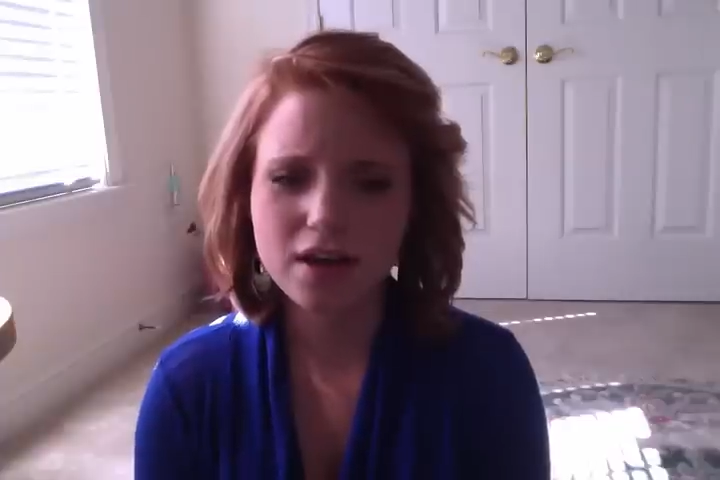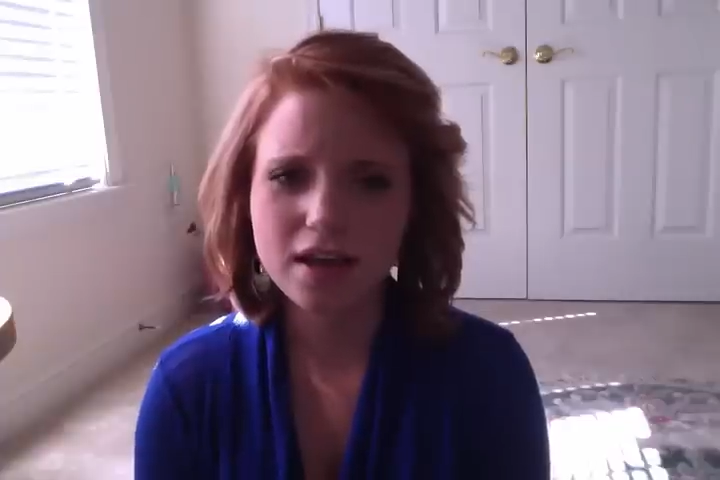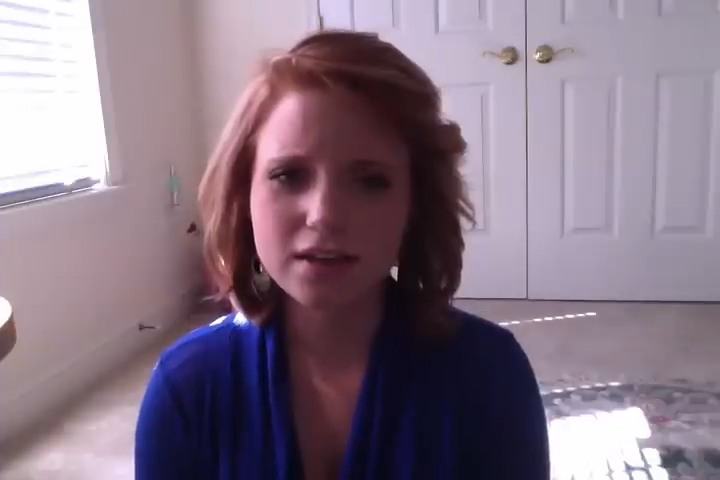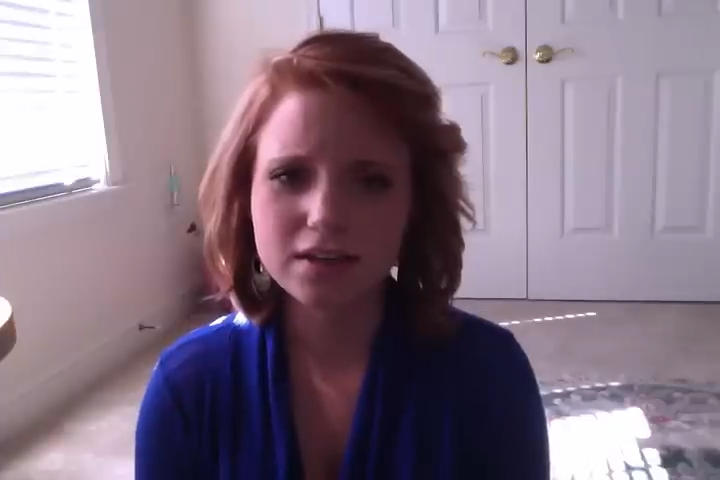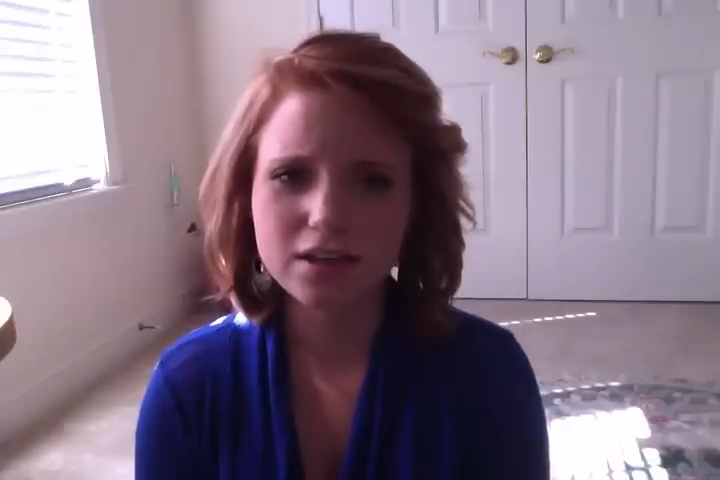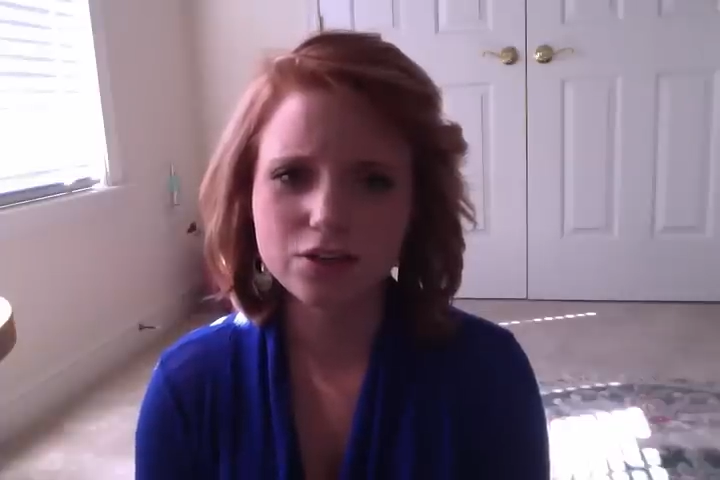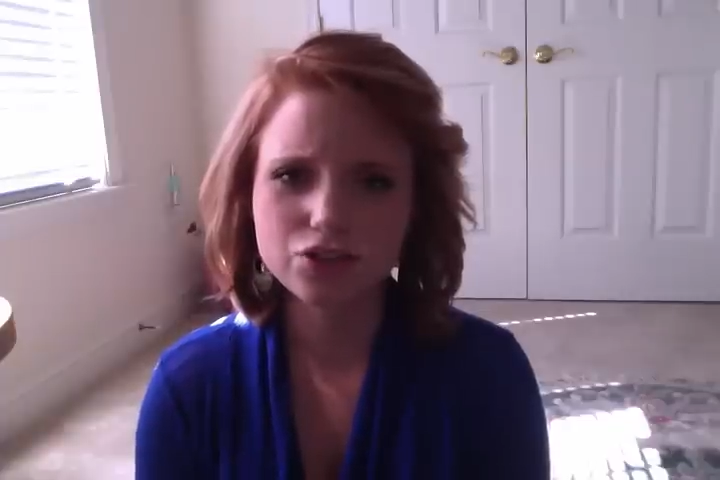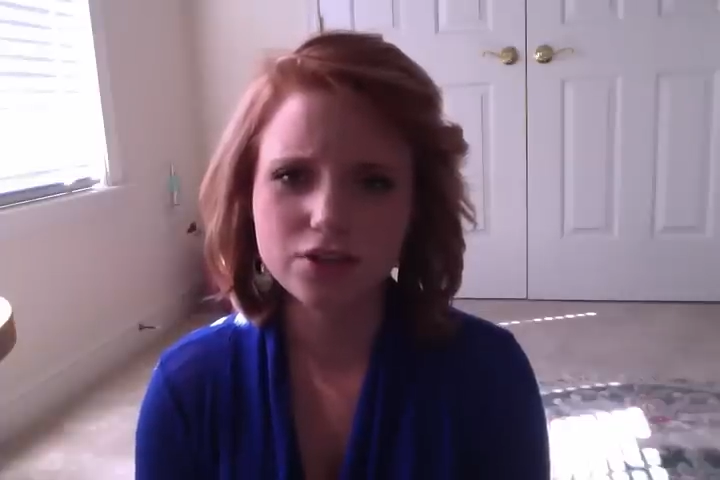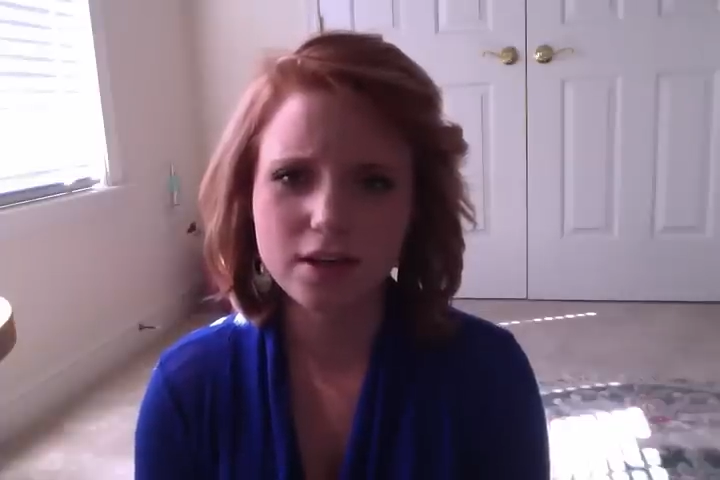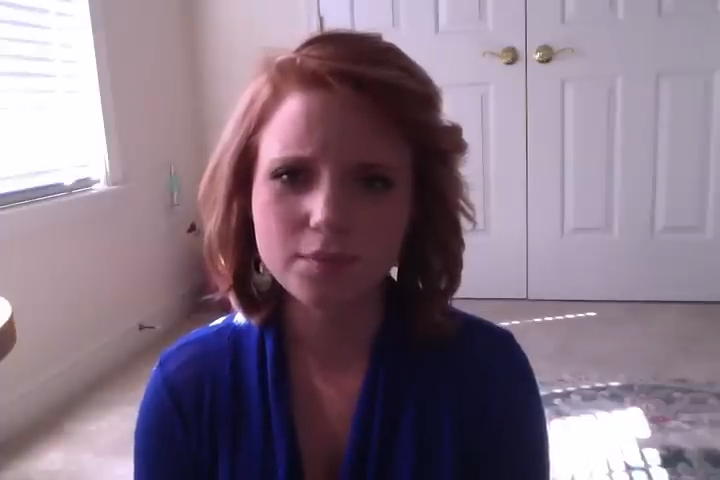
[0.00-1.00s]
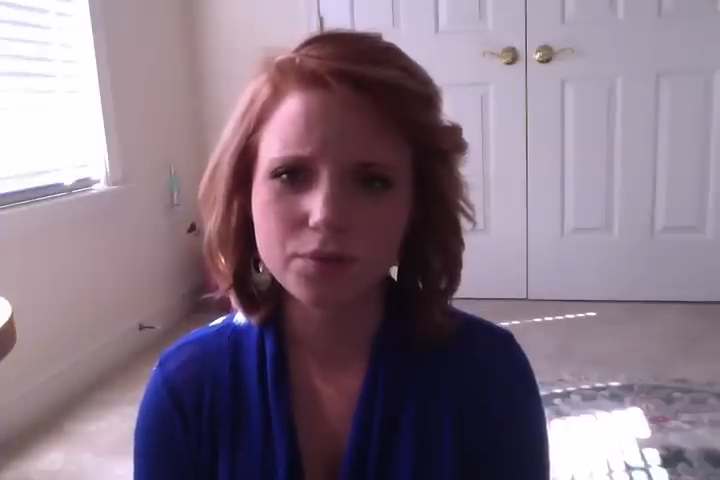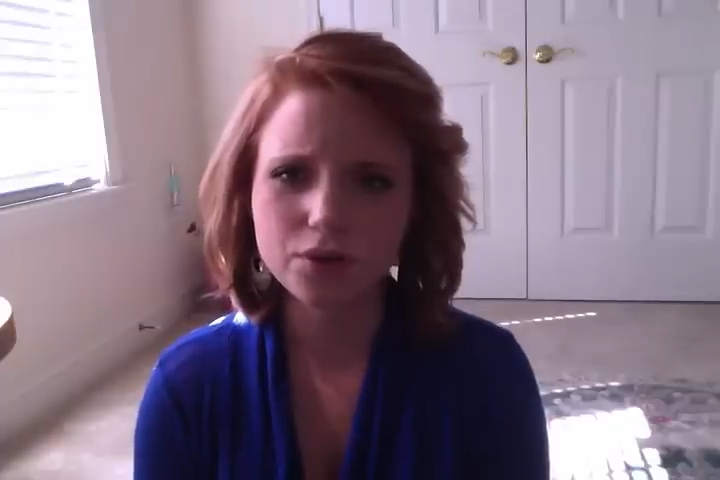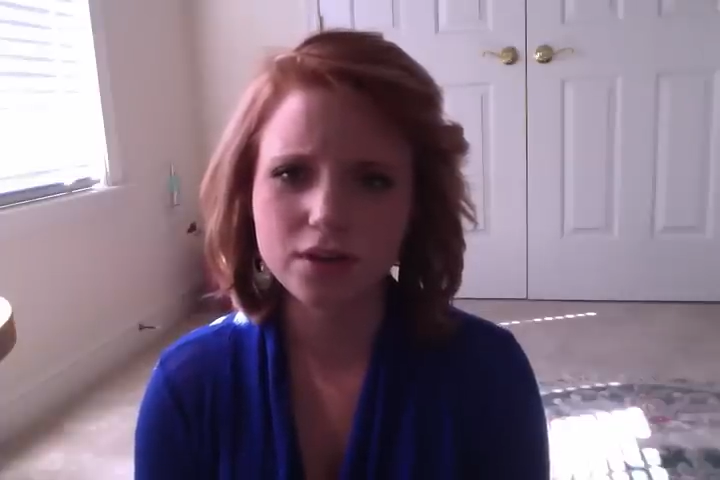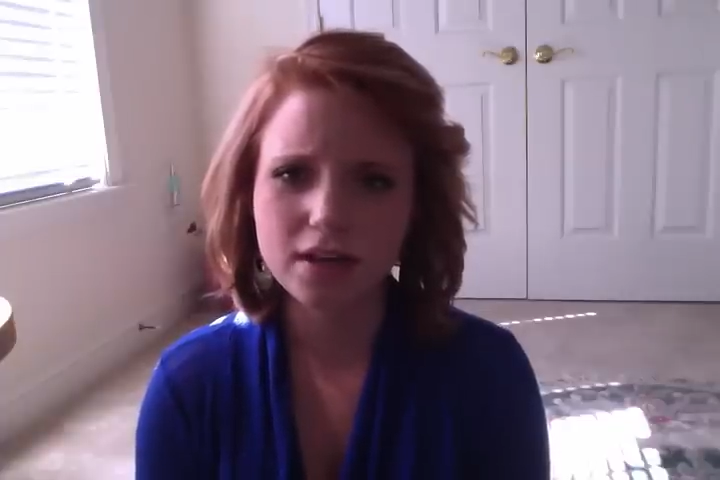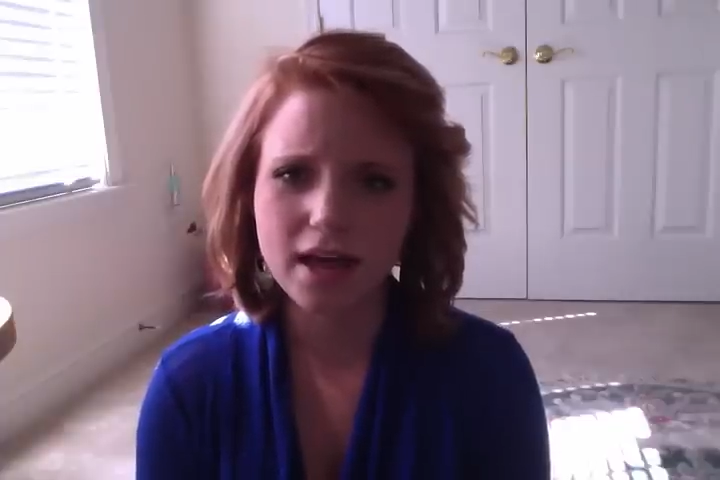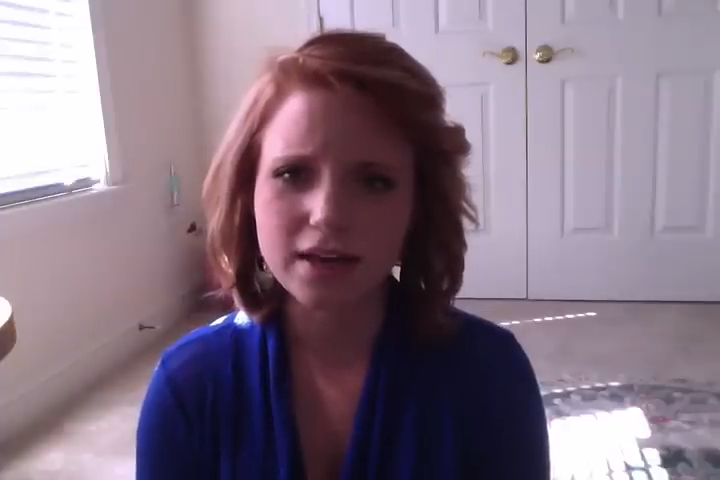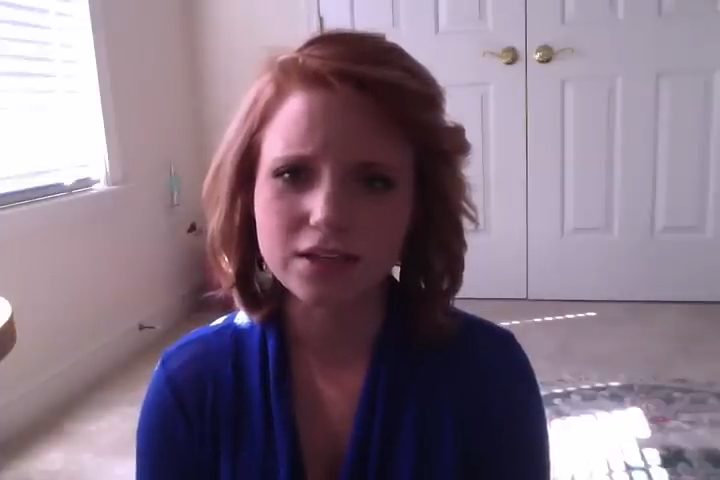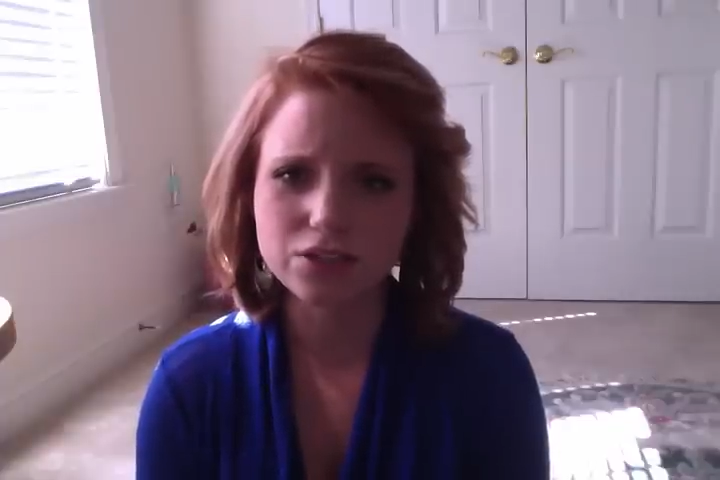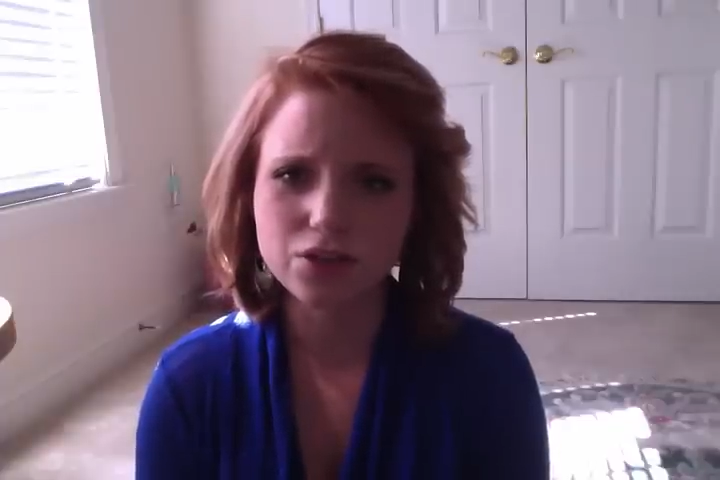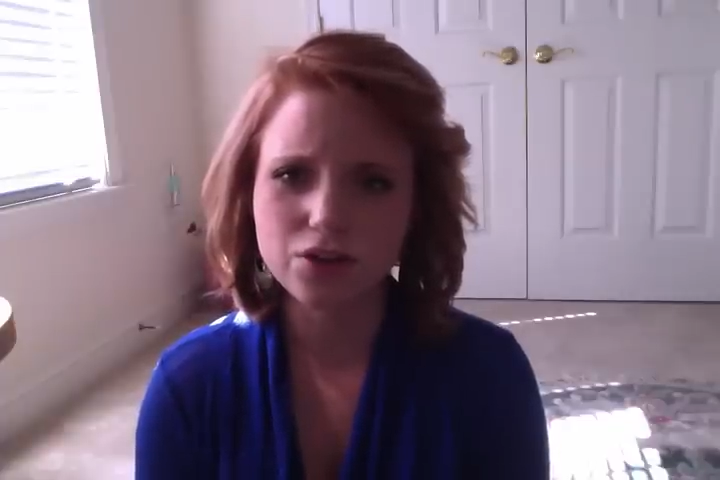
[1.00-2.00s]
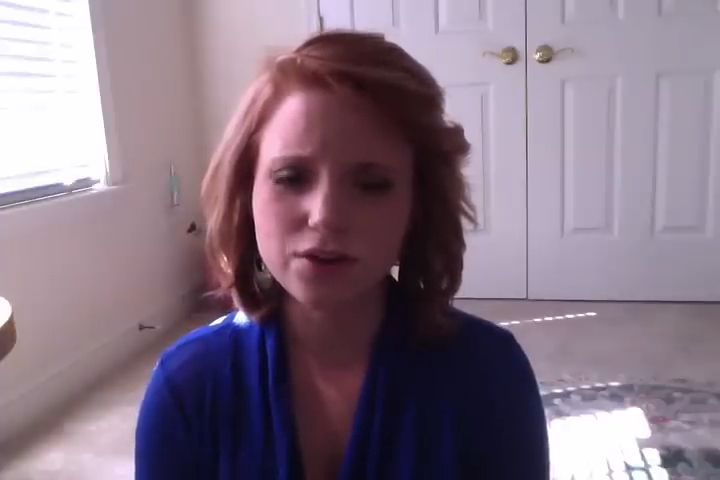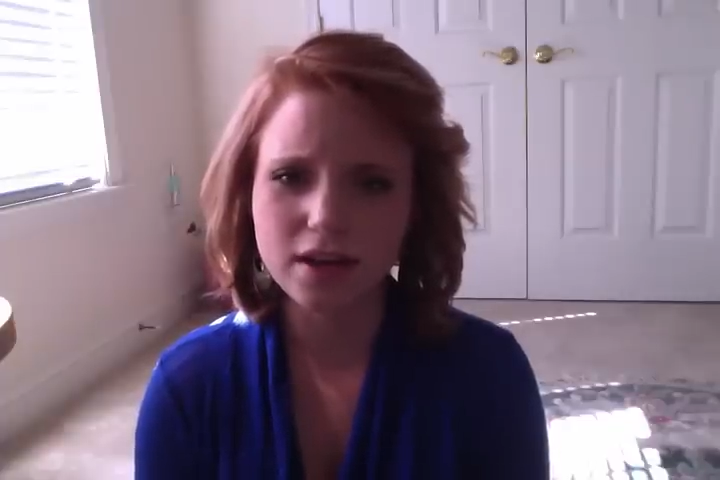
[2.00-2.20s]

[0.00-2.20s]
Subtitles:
and I trampled like dirt,